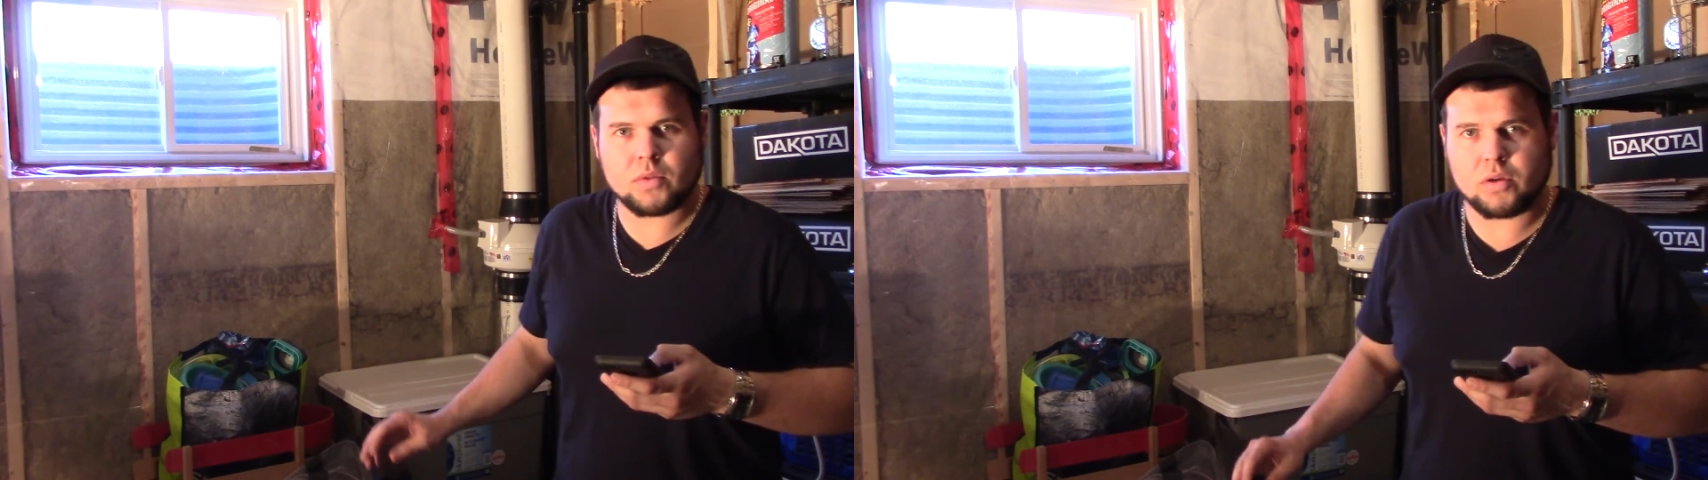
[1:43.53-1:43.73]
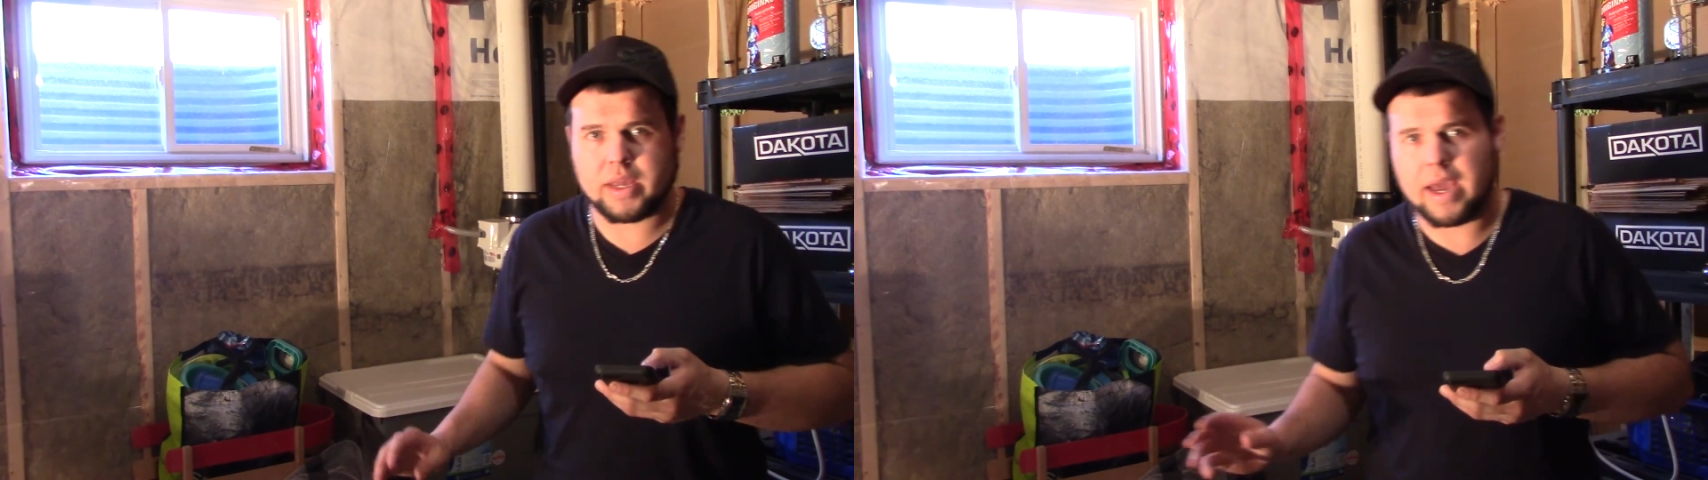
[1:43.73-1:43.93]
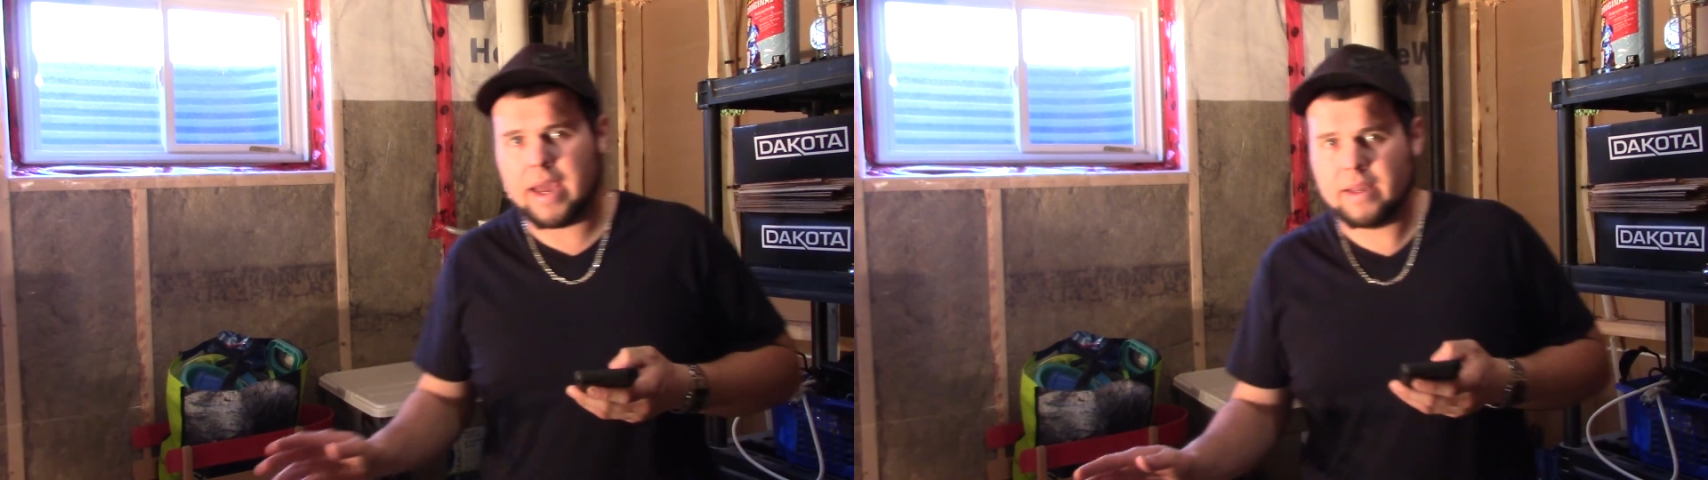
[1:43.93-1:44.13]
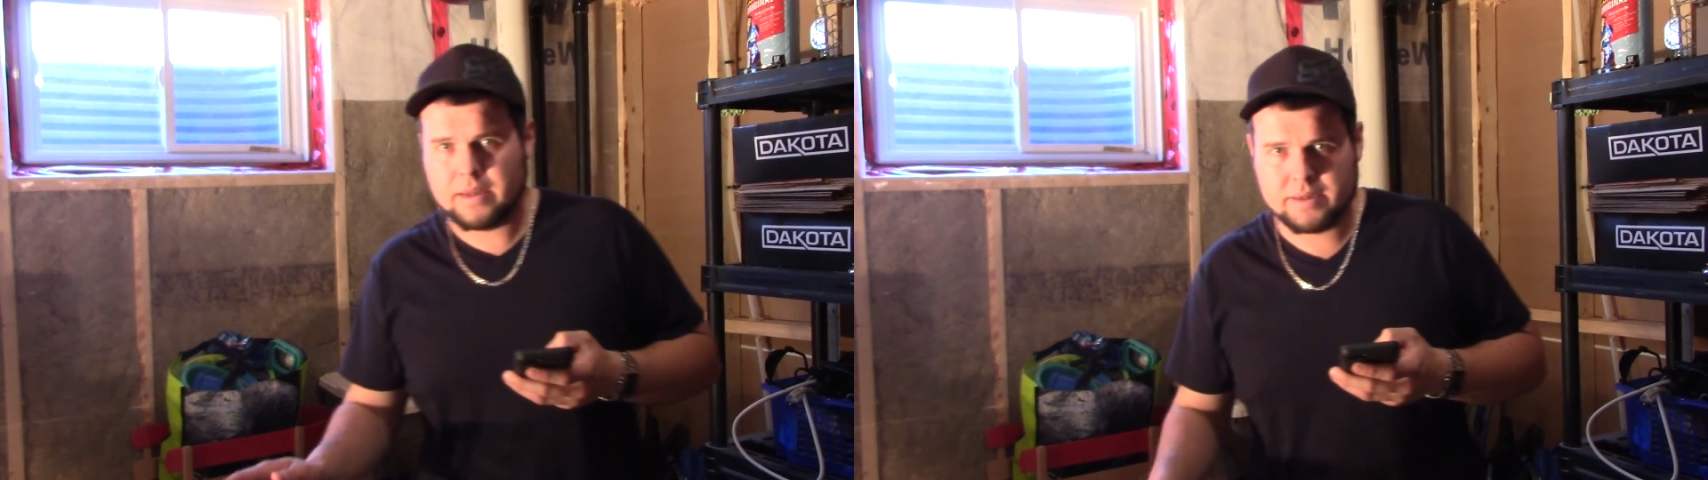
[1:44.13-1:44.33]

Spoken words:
Okay?